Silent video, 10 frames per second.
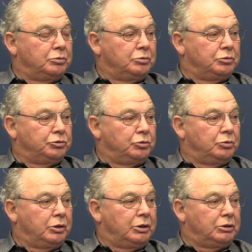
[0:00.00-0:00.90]
so
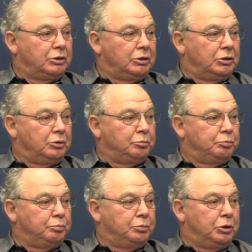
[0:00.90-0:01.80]
that
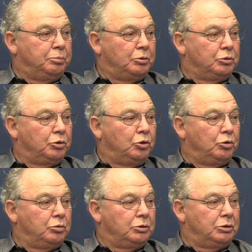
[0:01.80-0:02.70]
people
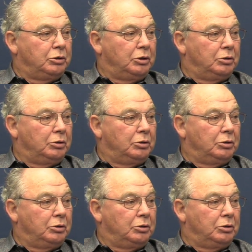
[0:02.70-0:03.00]
know and